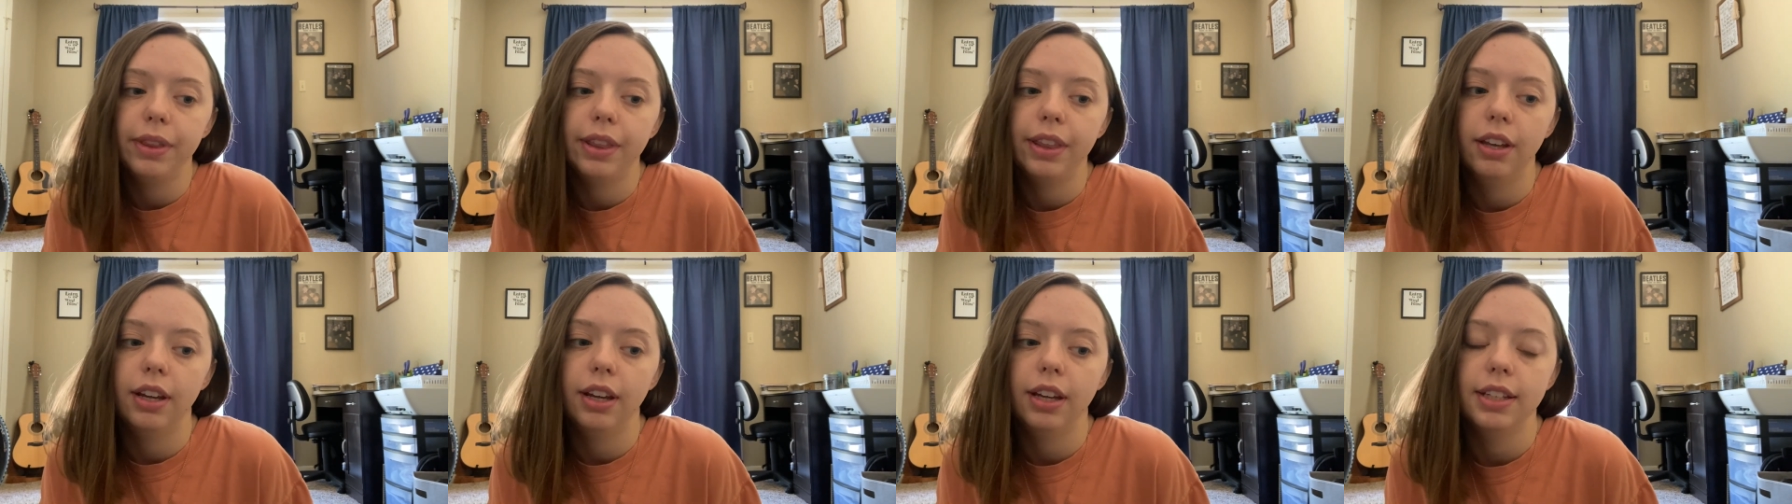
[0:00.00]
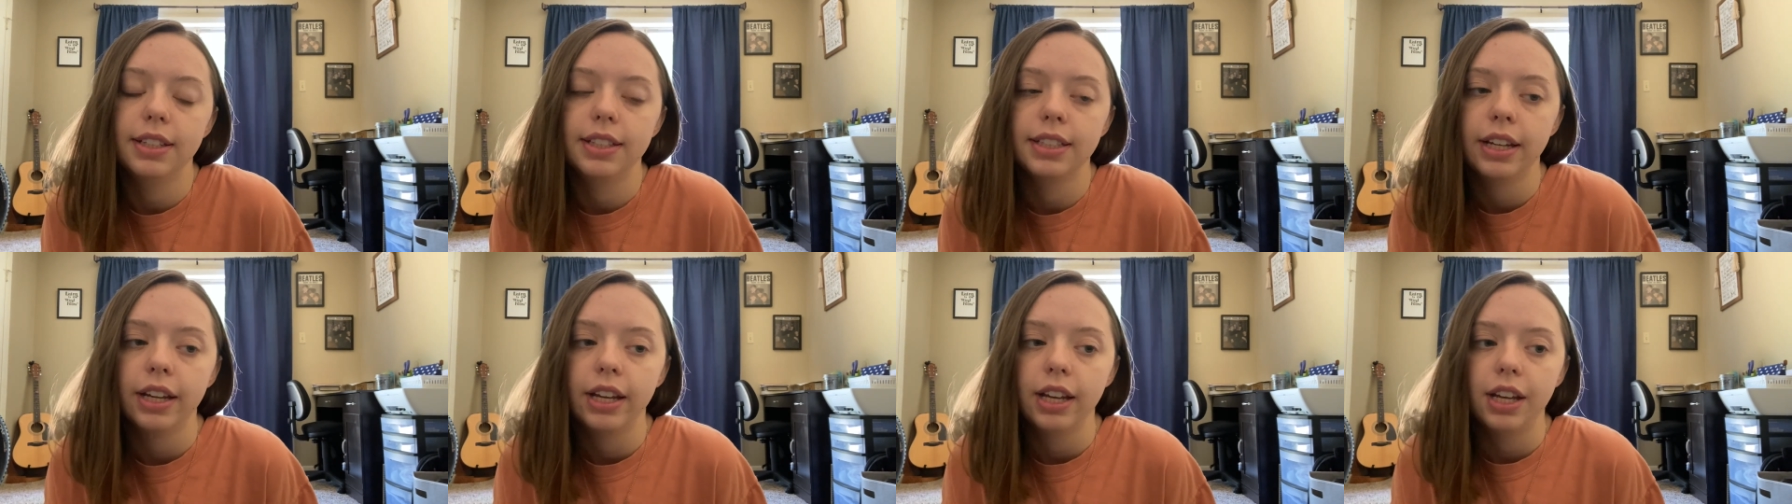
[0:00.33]

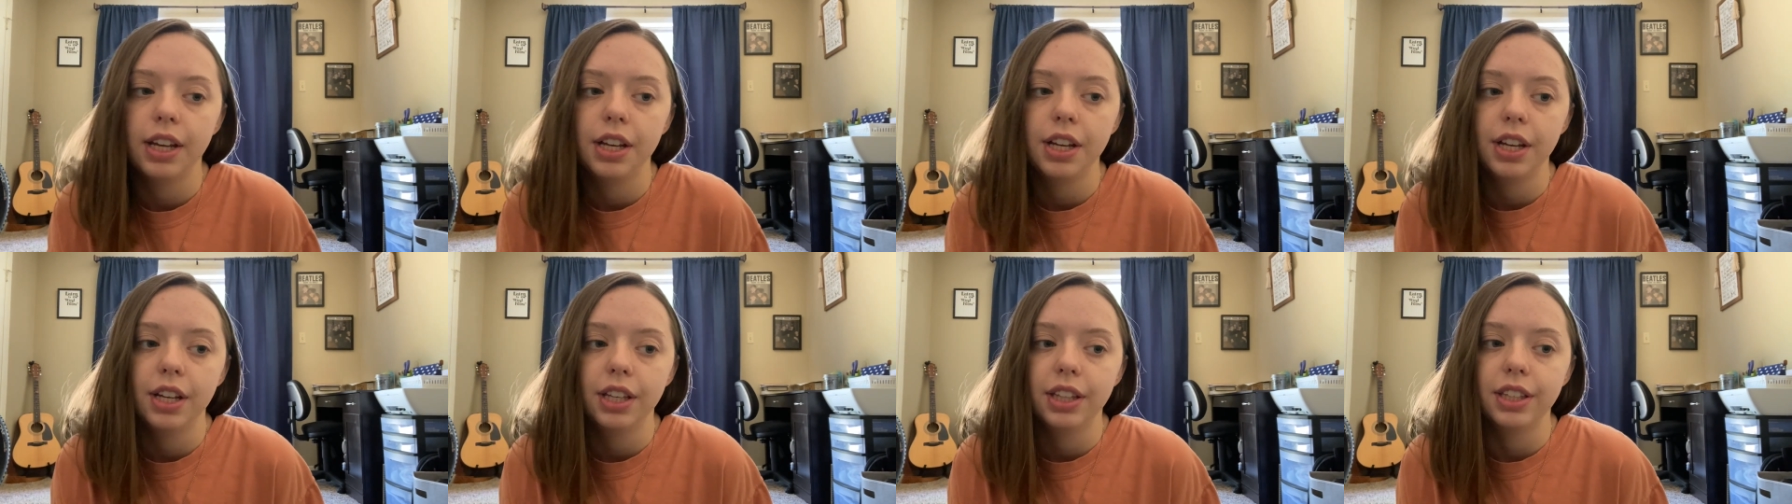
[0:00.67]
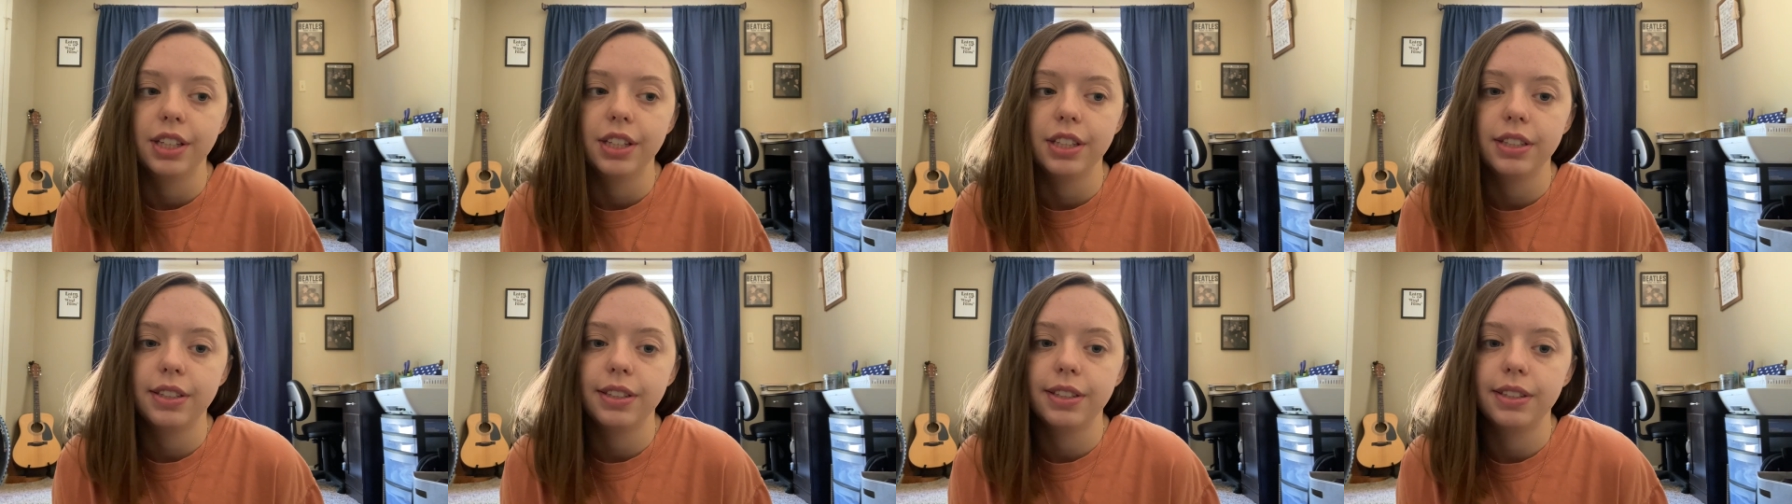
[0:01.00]
that
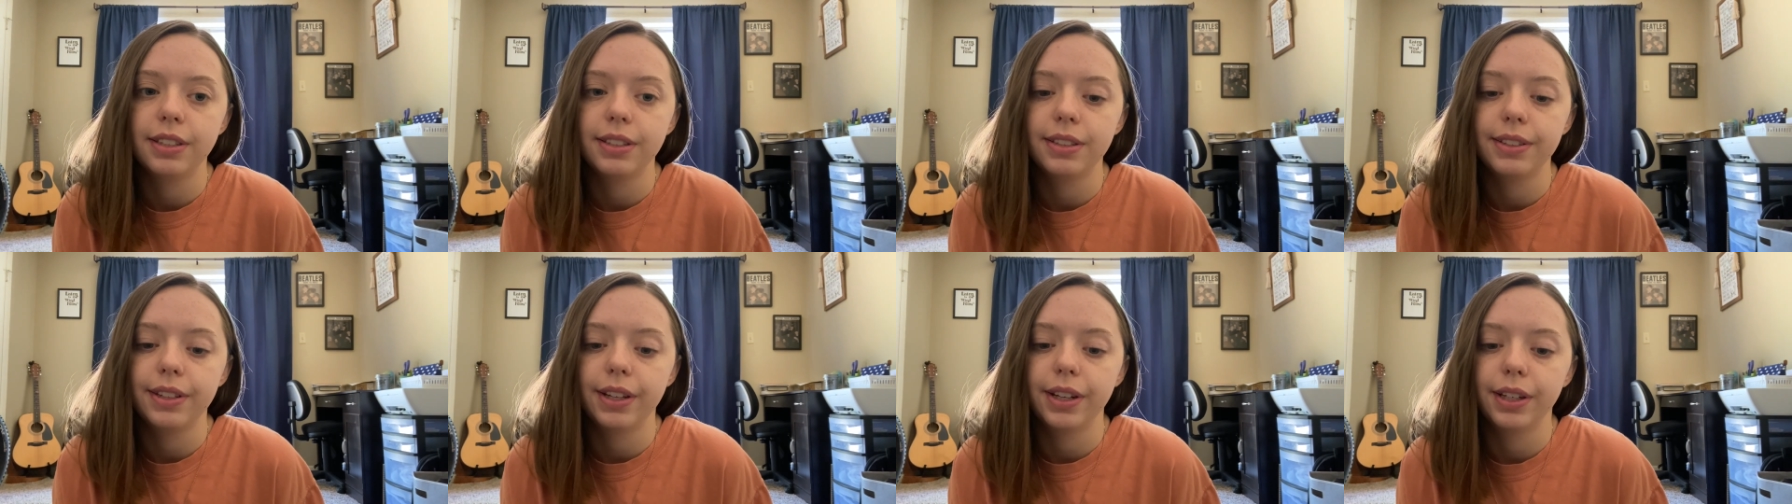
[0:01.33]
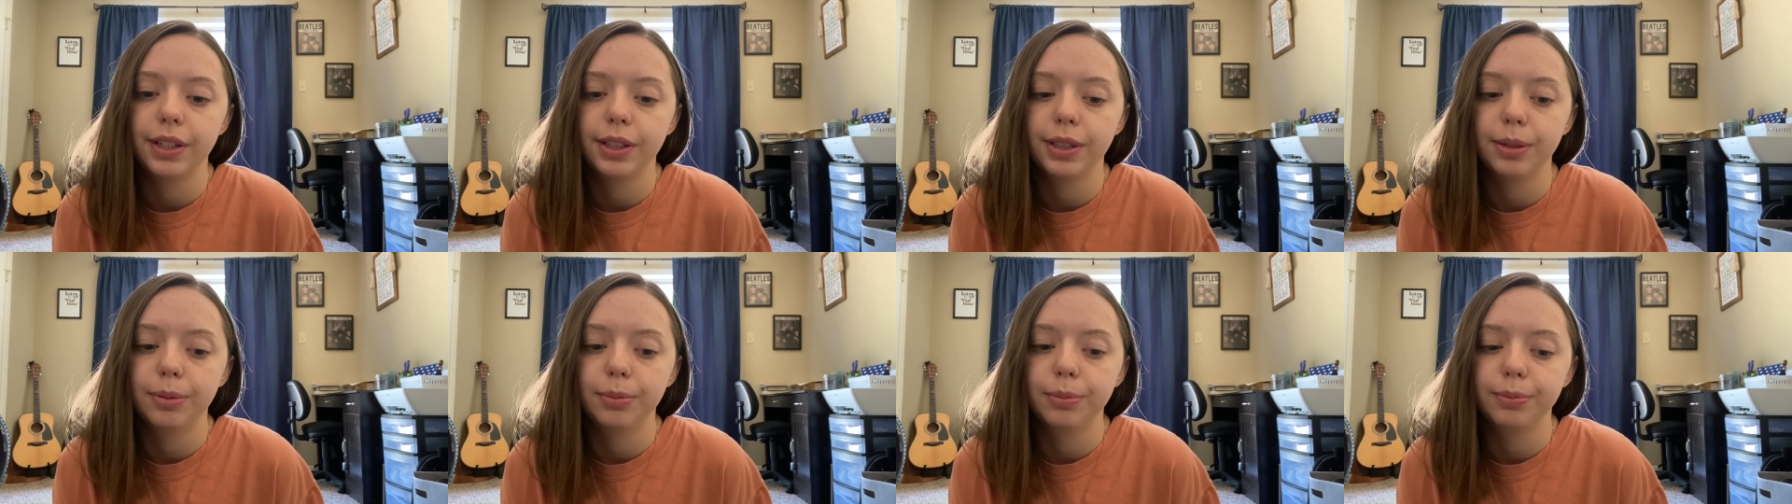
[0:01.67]
this
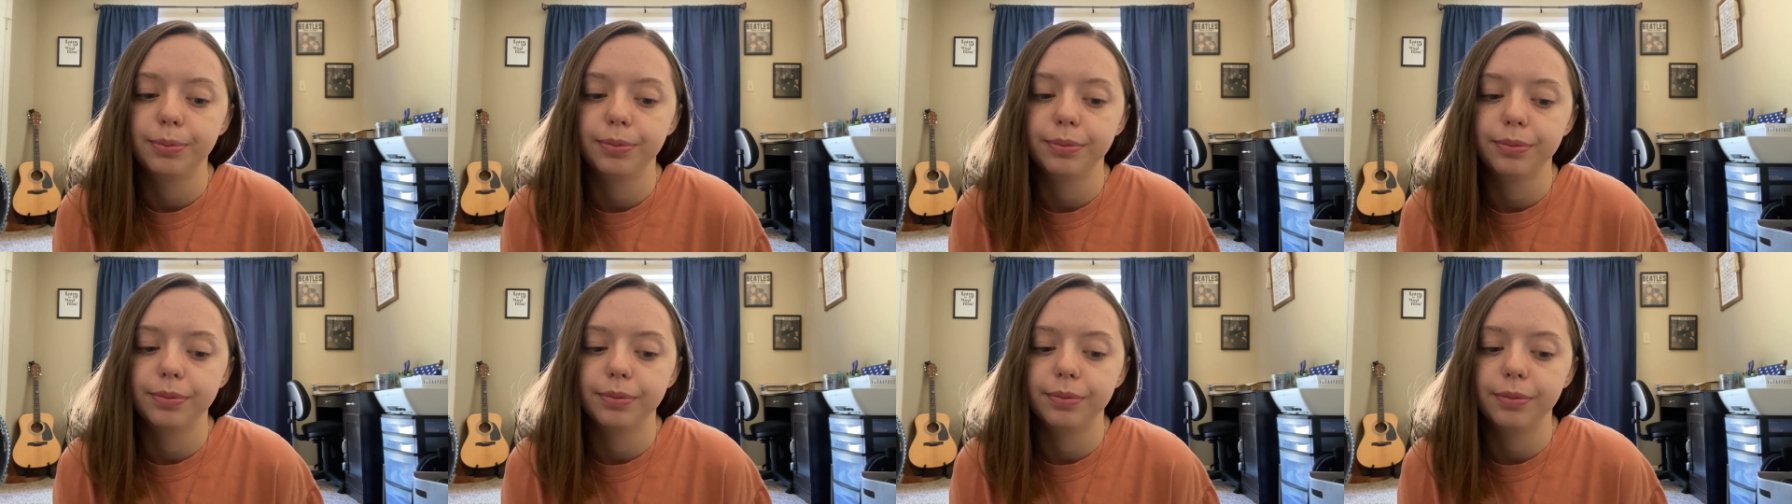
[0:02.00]
um,